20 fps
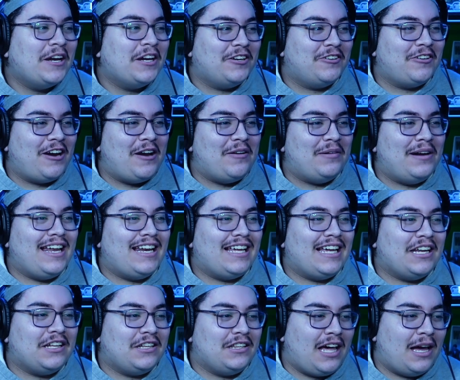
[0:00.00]
Great way to
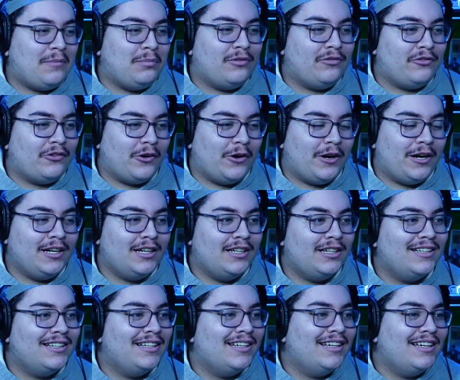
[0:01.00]
get us hyped for
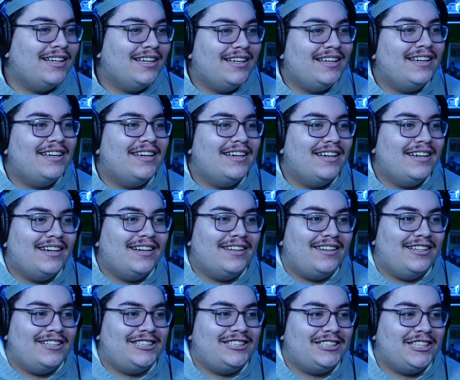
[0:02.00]

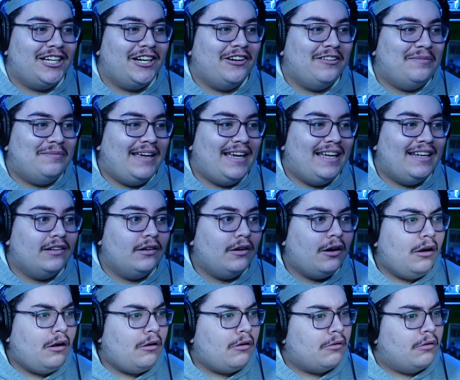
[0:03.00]
the show, man.
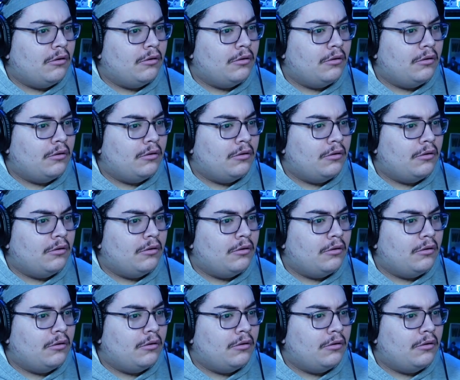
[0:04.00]
Oh!